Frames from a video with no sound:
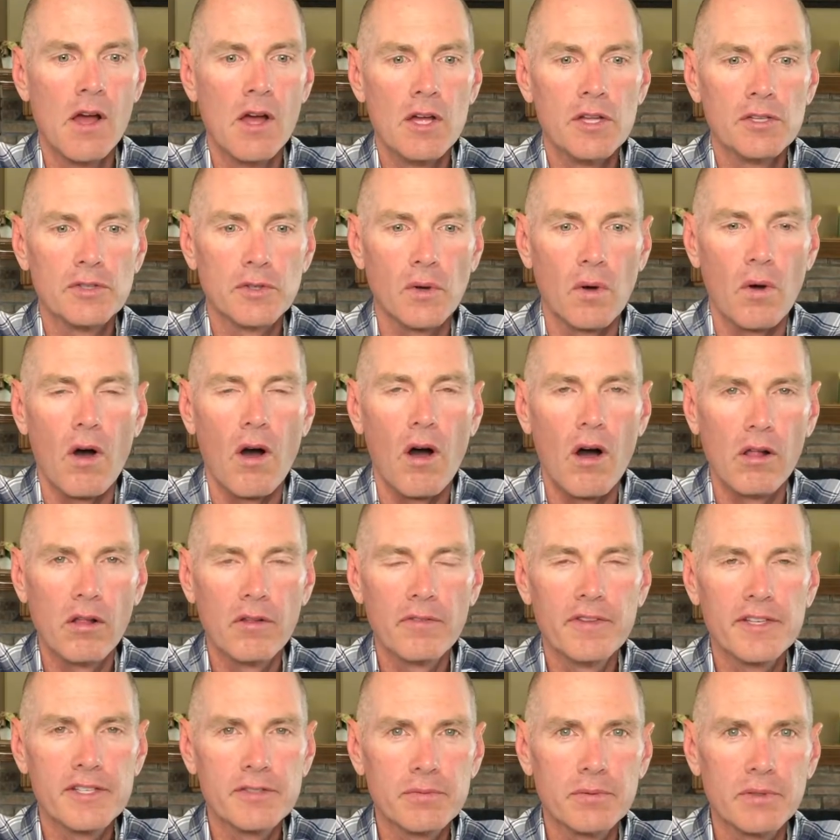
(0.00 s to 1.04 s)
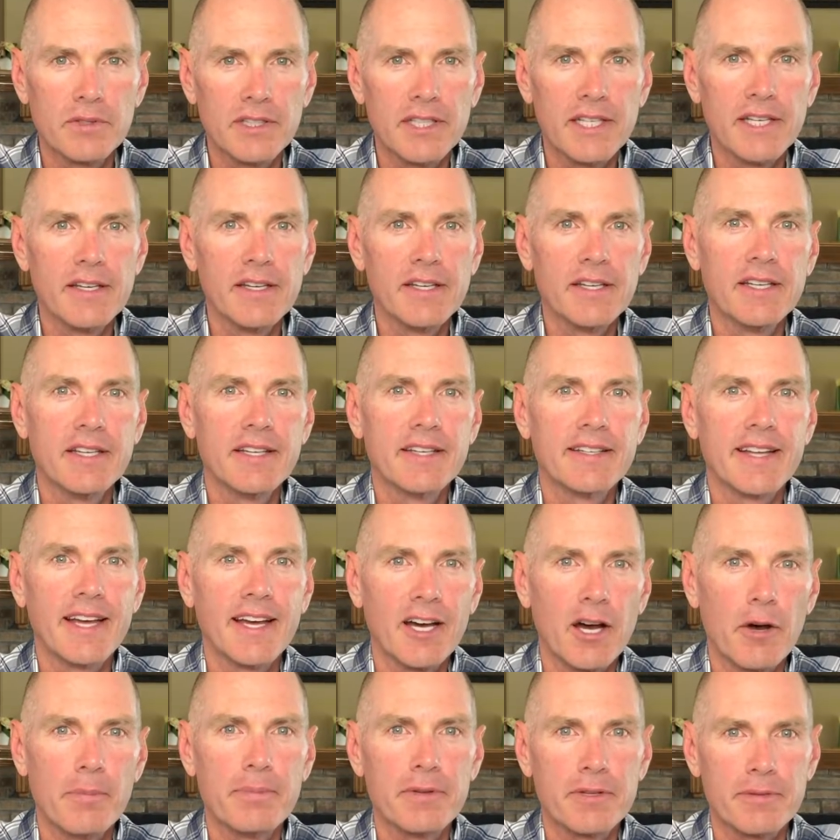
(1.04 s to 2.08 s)
So all of this will lead to
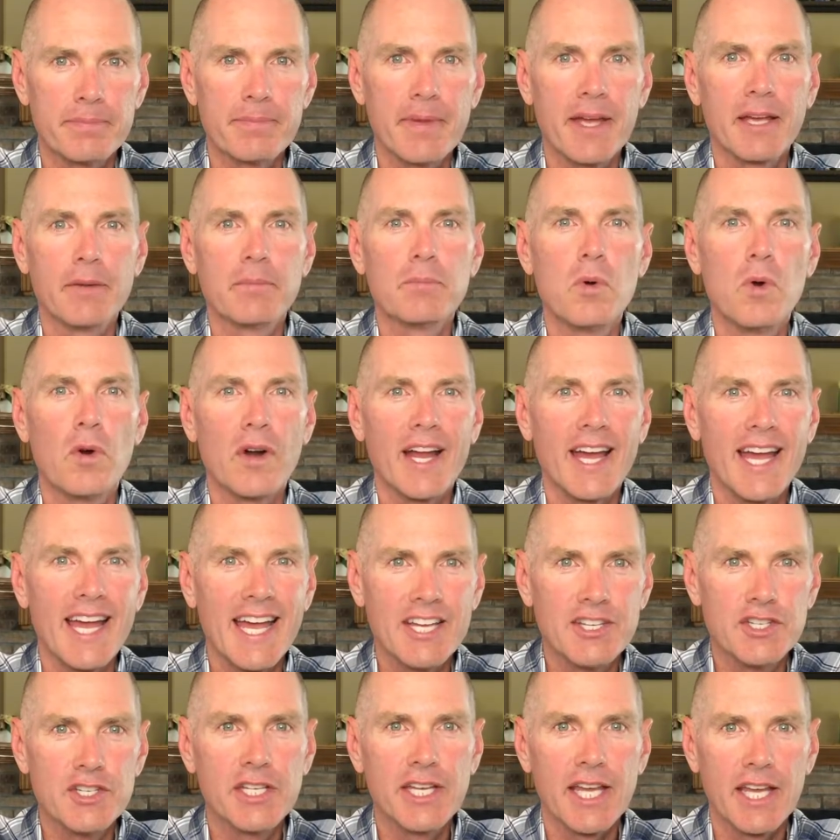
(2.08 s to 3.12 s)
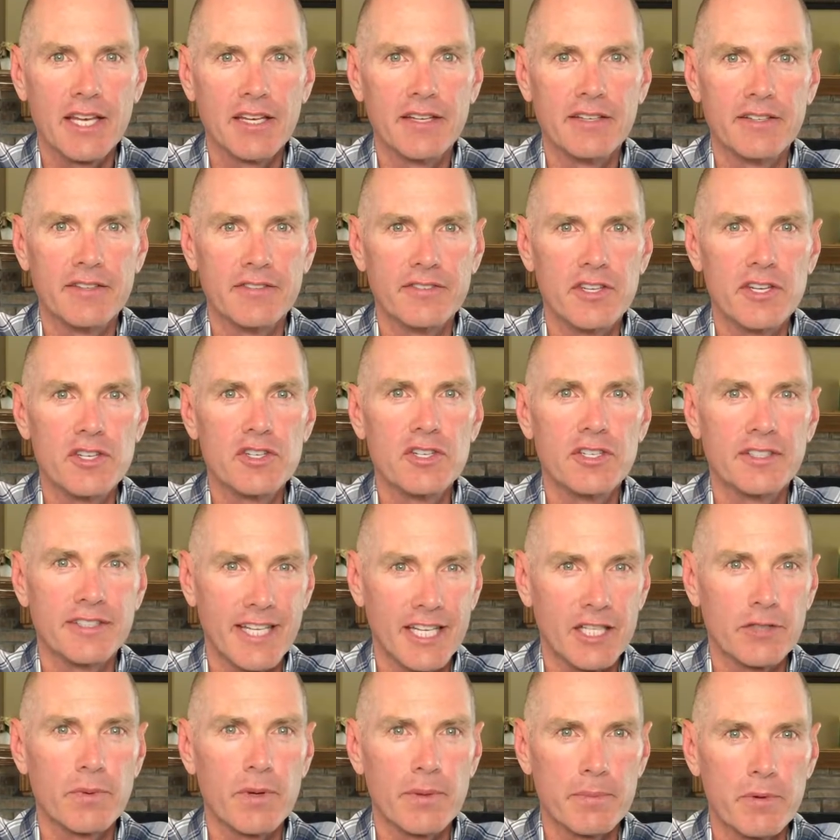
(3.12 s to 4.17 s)
help us make more educated decisions
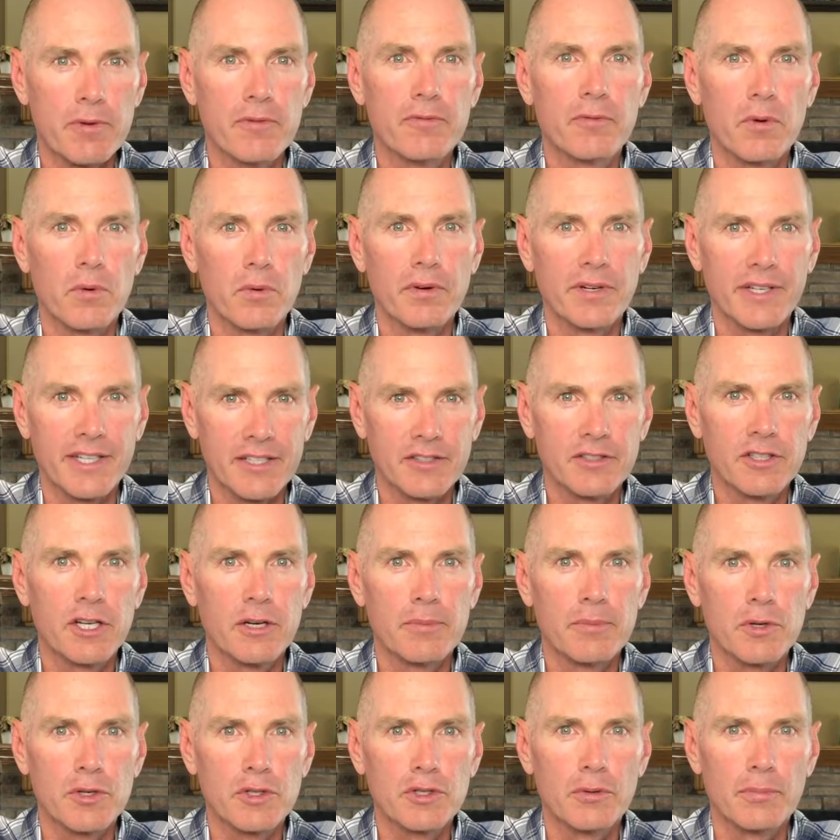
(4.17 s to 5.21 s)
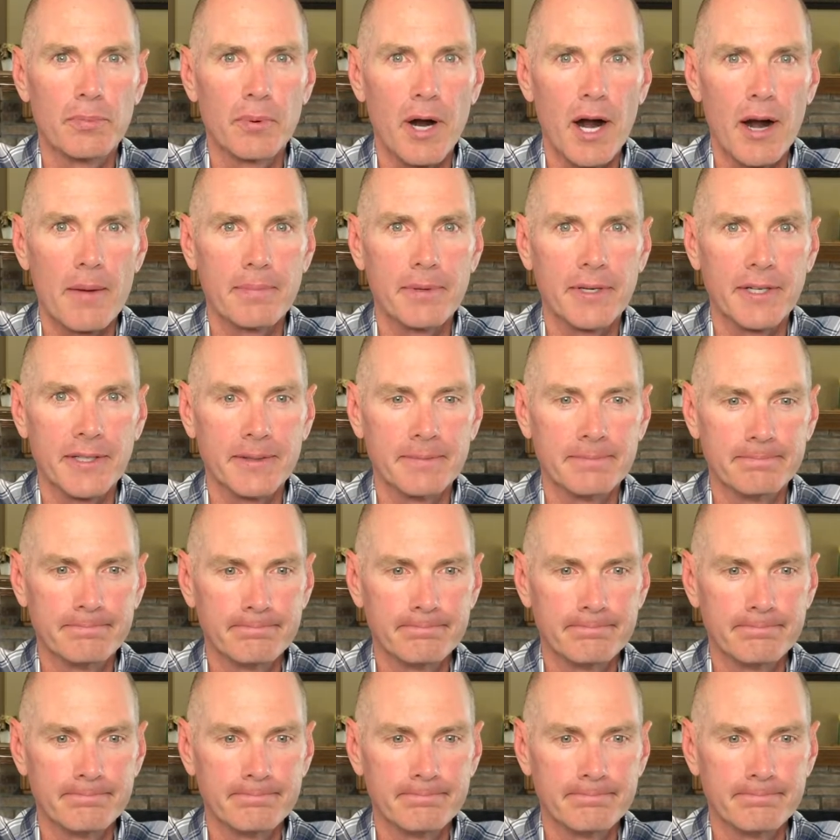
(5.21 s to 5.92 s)
as we move forward into commercial property.